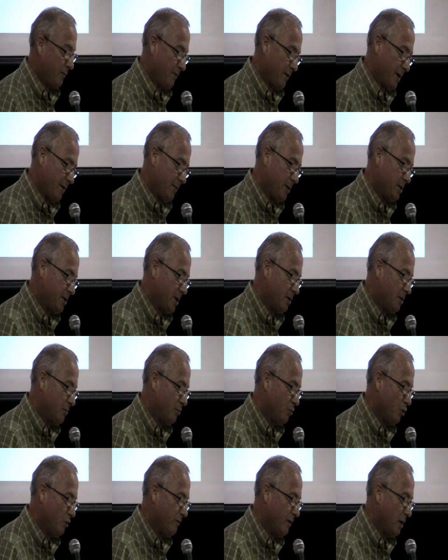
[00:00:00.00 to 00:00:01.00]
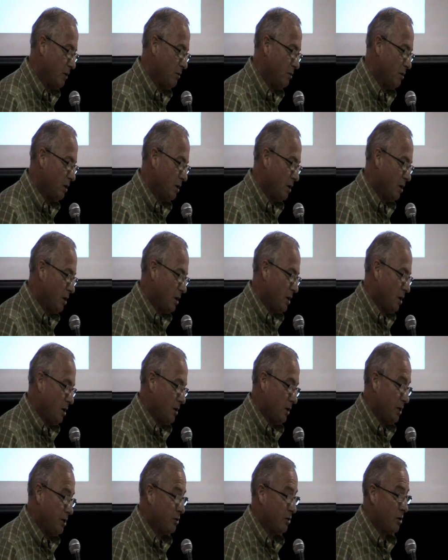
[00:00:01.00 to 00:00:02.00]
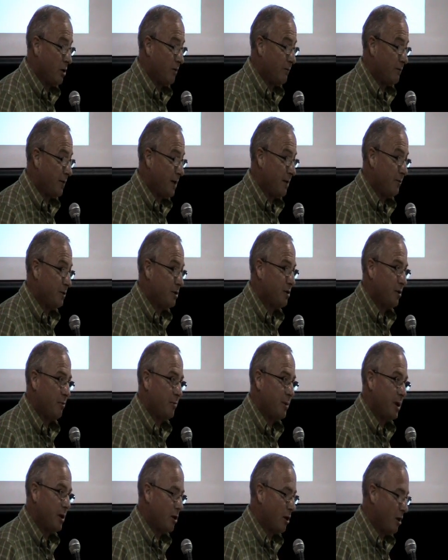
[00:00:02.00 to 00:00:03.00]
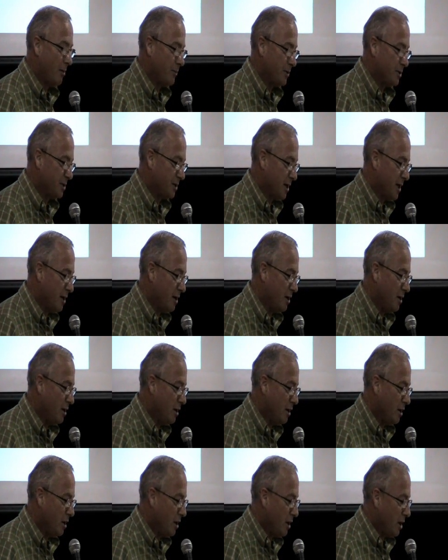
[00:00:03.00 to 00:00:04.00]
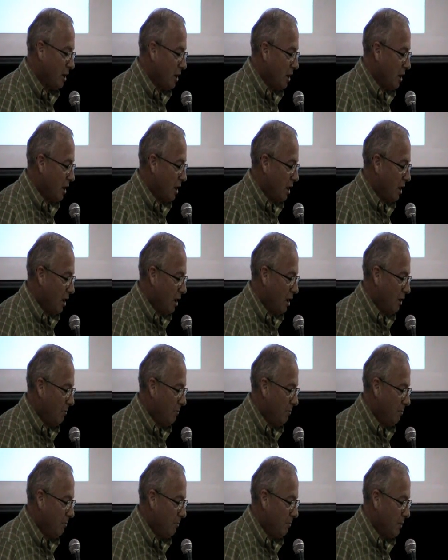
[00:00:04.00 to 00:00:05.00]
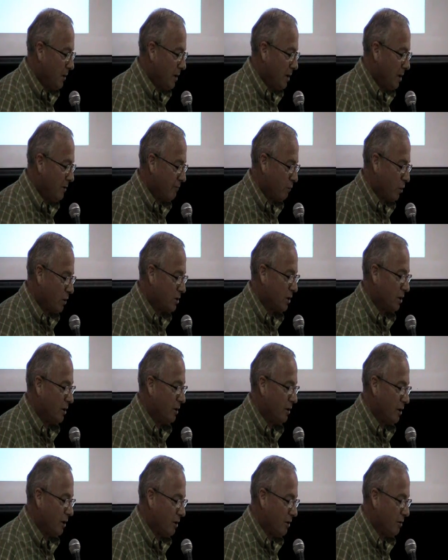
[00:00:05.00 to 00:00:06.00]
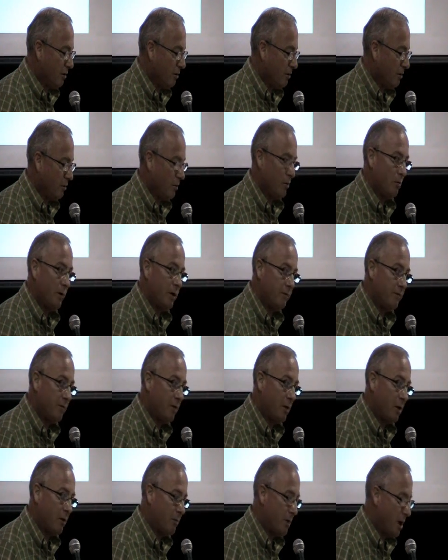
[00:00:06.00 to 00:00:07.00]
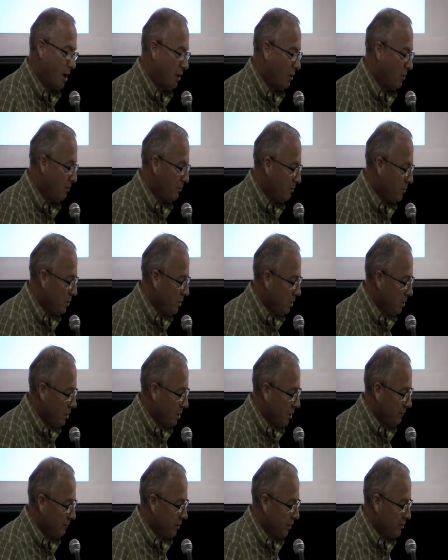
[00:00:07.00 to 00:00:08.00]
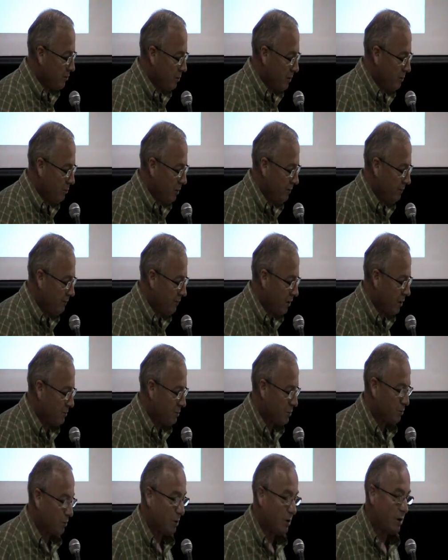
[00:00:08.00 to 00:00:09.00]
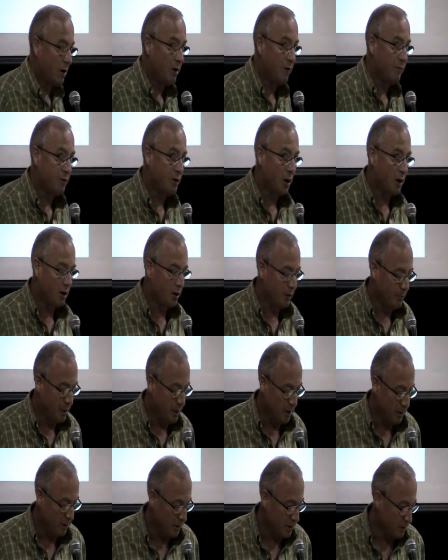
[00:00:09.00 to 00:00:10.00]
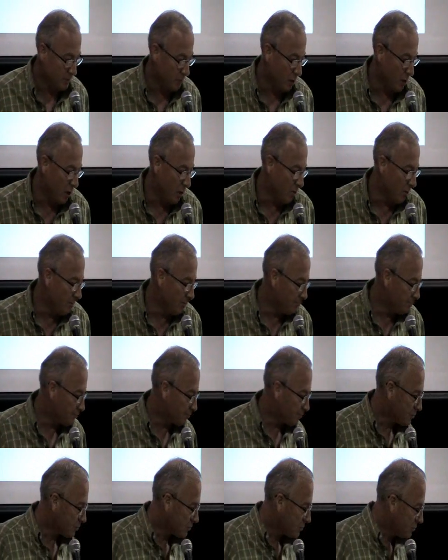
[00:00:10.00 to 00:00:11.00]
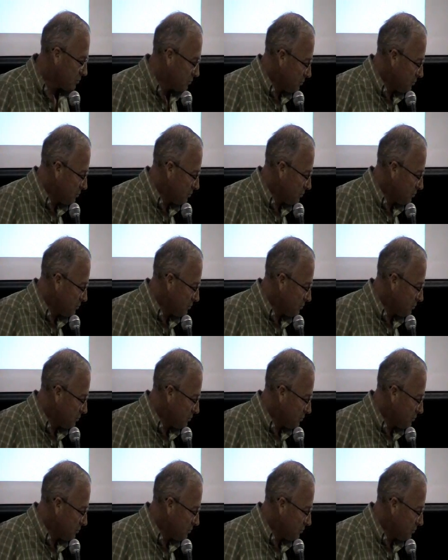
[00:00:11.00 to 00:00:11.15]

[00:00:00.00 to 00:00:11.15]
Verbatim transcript: one family has had to move out. These are not families that are documented, stated. And I've worked on another wind farm now. I've got 3 wind farms where I've documented this problem.